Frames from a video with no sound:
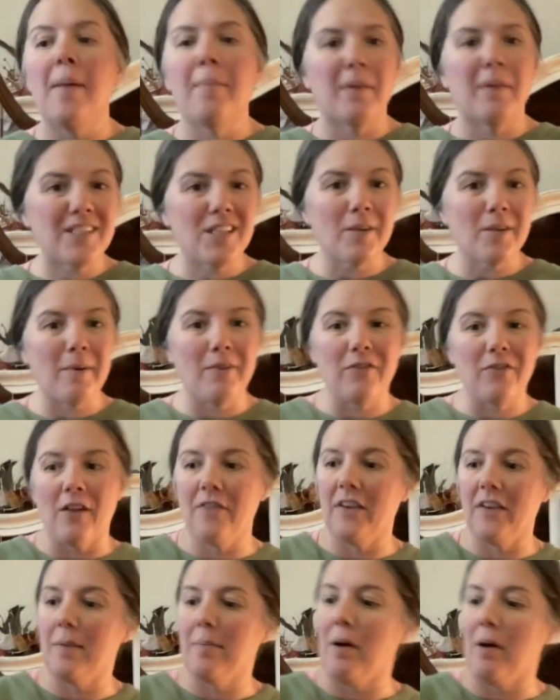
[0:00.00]
Let's talk about
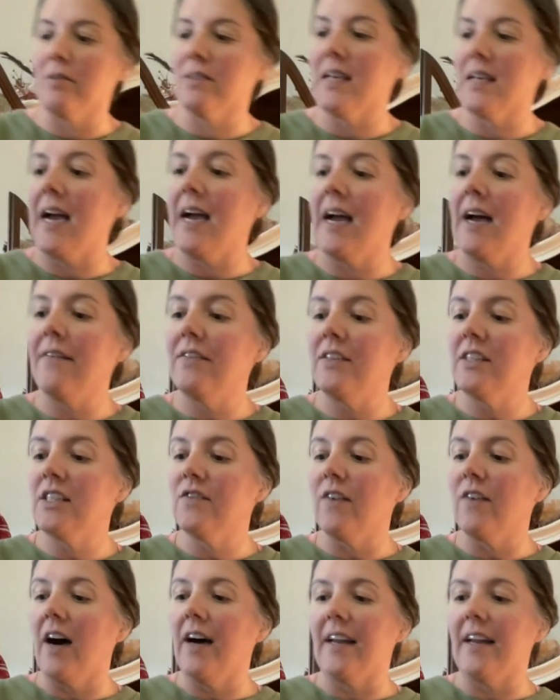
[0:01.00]
fluffing a bow. So I have
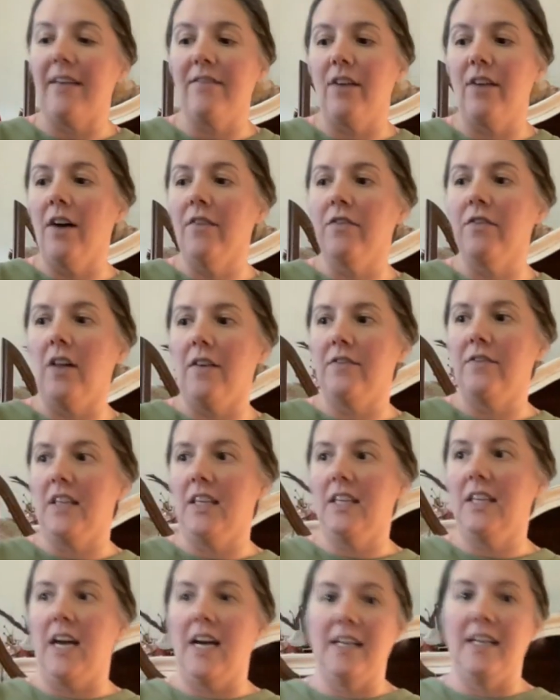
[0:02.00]
this fun. I have not fluffed
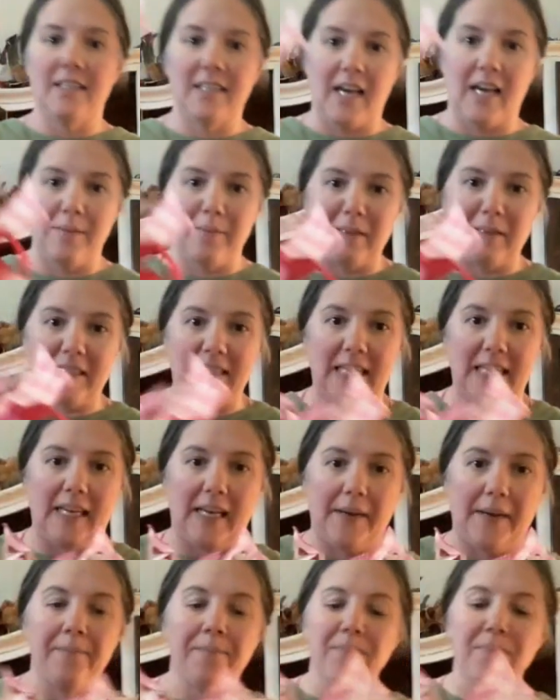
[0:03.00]
it yet. It's kind of been
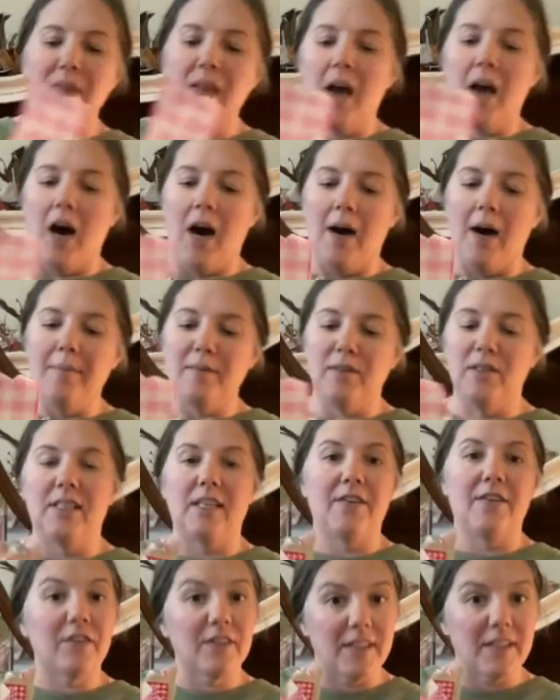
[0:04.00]
sitting. I'm
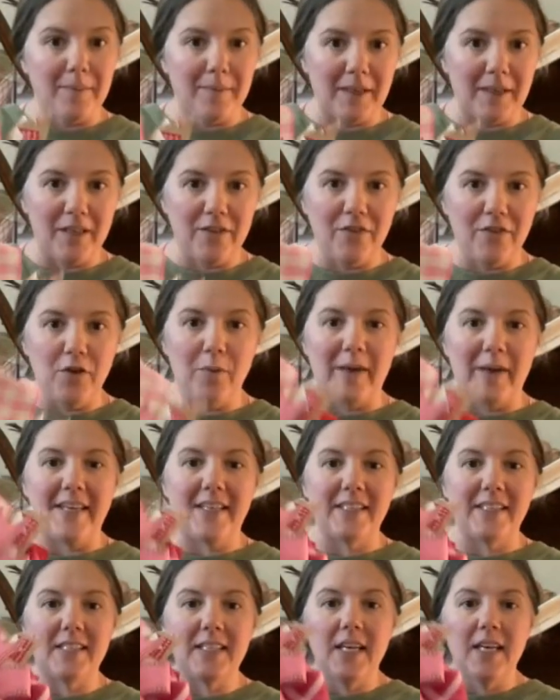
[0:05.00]
using it for something in a few
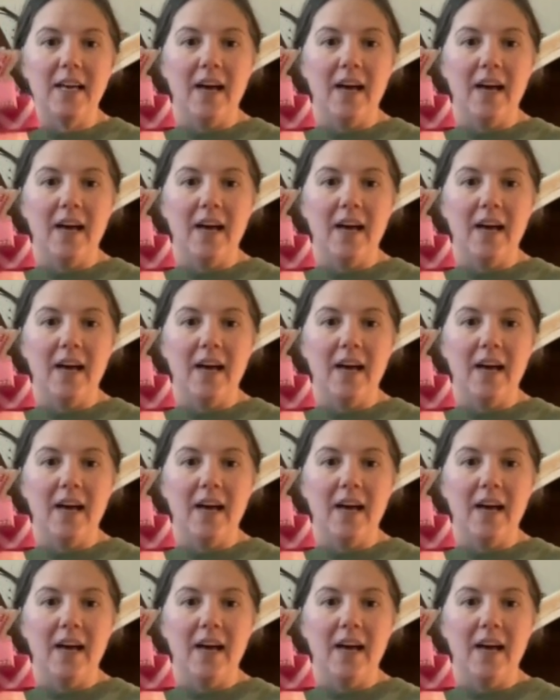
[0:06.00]
weeks.